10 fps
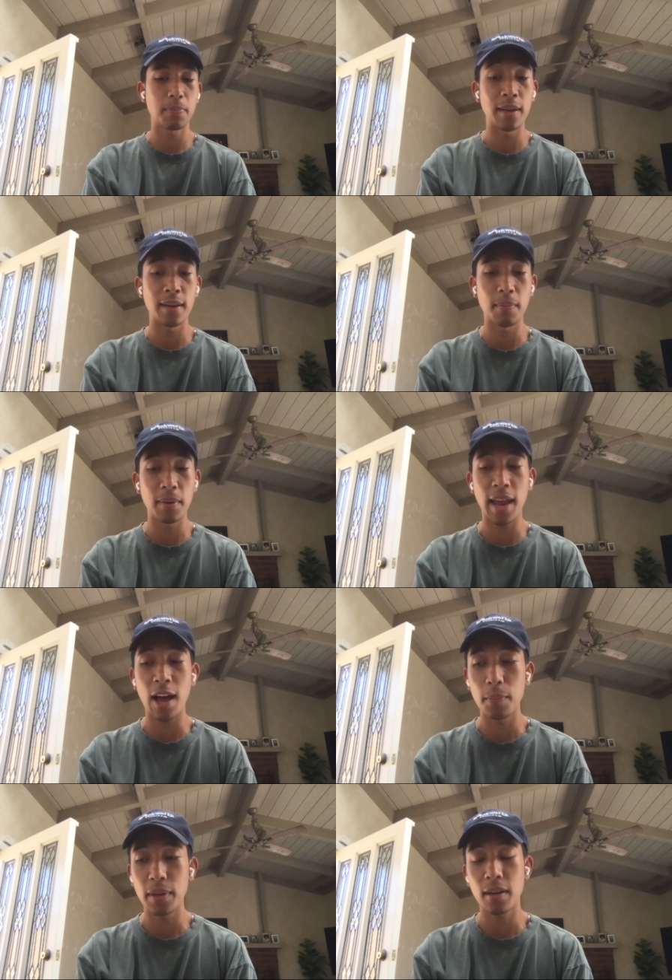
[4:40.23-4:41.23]
but
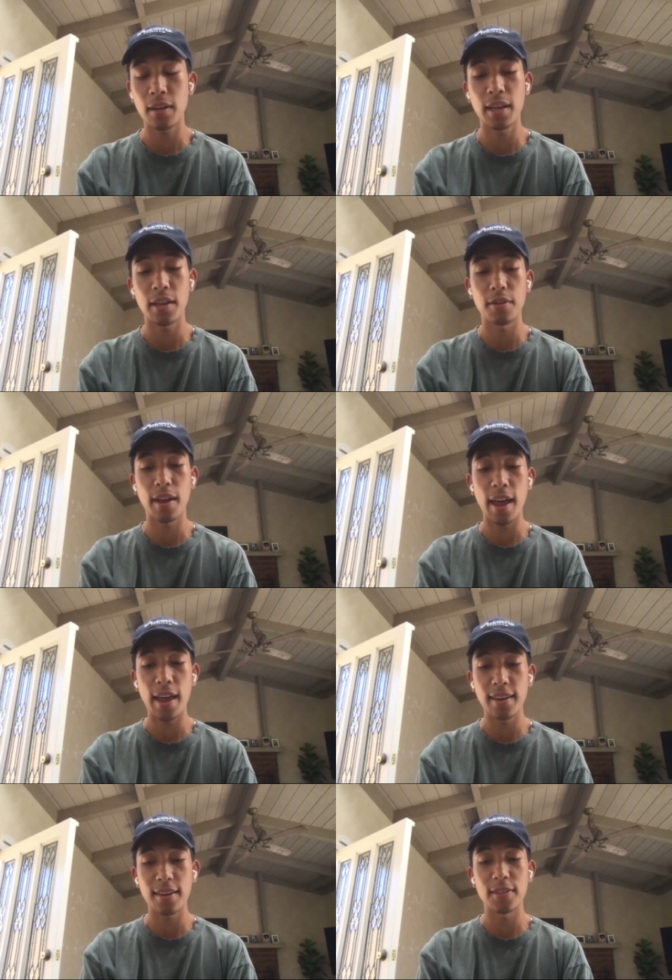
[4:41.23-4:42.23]
now being on the other
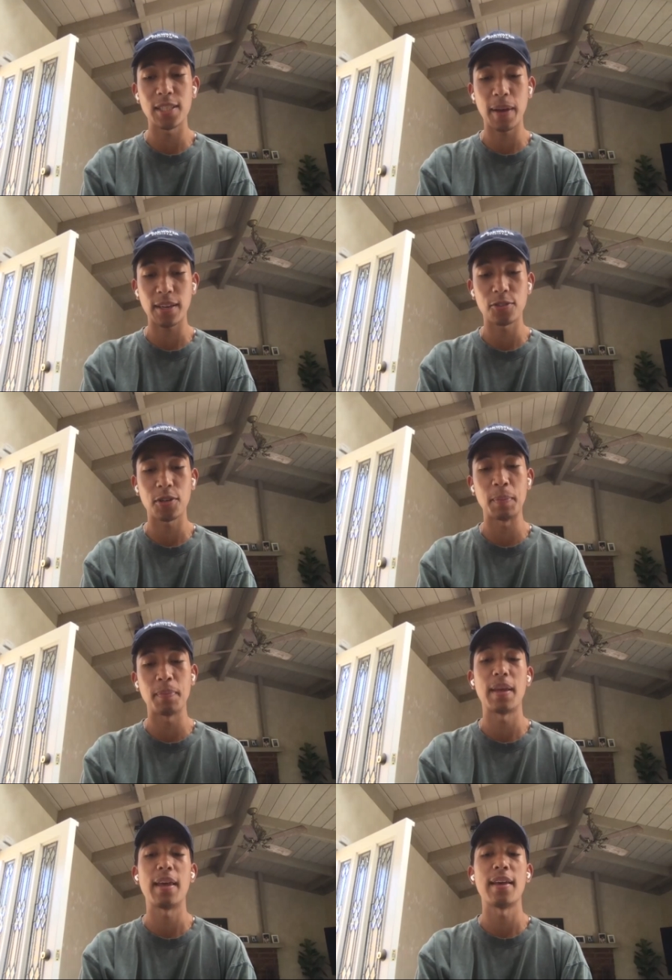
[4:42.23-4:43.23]
end of the
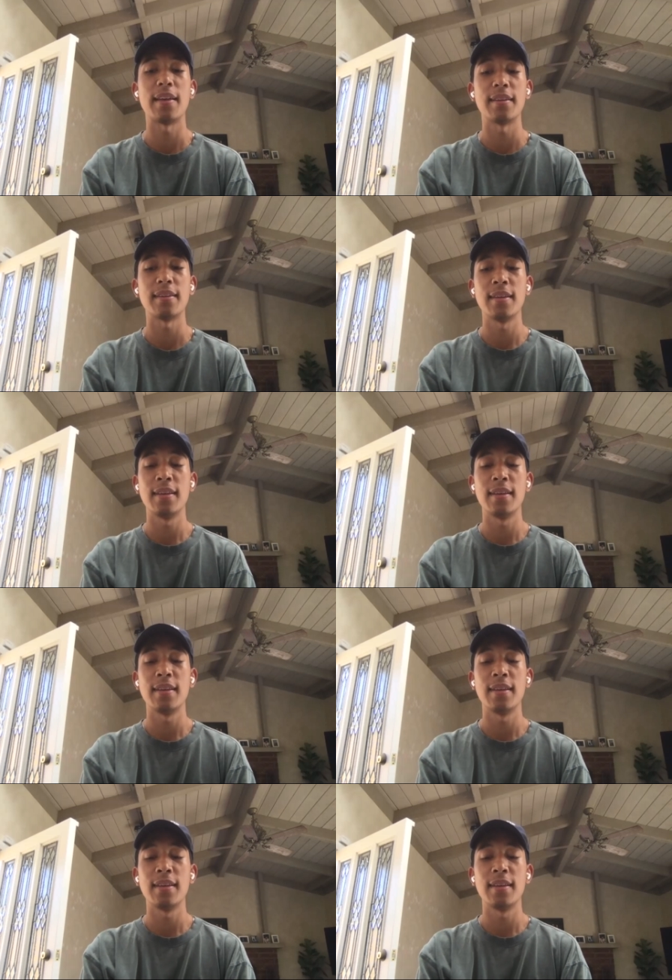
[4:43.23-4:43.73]
spectrum and